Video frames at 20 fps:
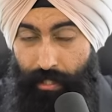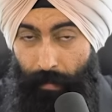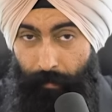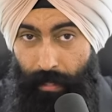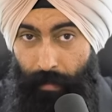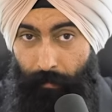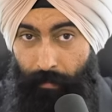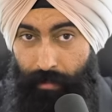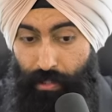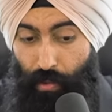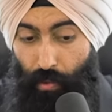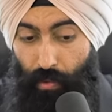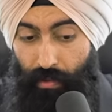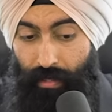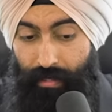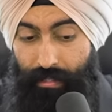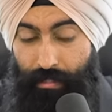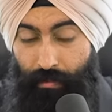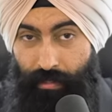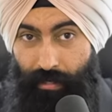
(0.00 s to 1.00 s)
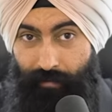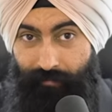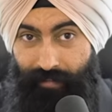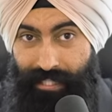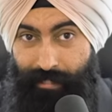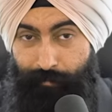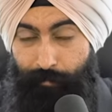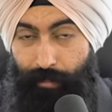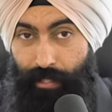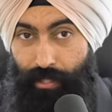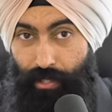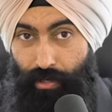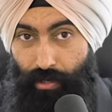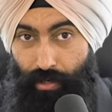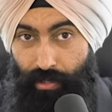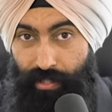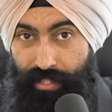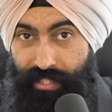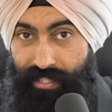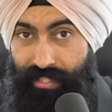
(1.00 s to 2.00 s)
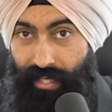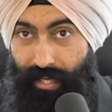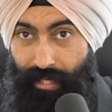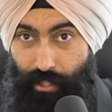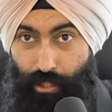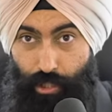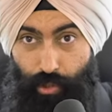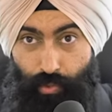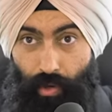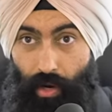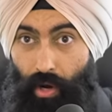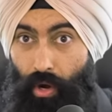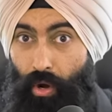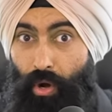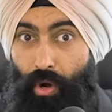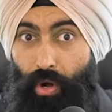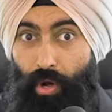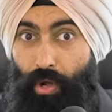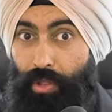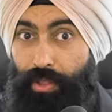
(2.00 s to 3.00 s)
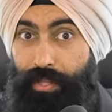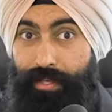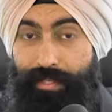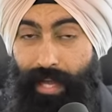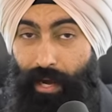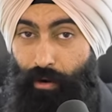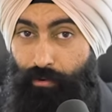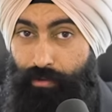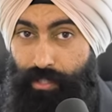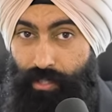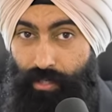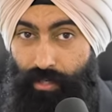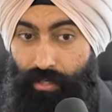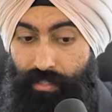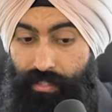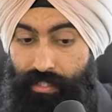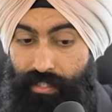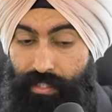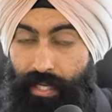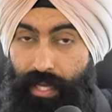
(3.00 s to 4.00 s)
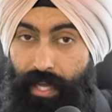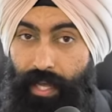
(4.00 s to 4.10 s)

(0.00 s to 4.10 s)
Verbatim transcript: to be able to hold on to an investment in the early stage through all the downturns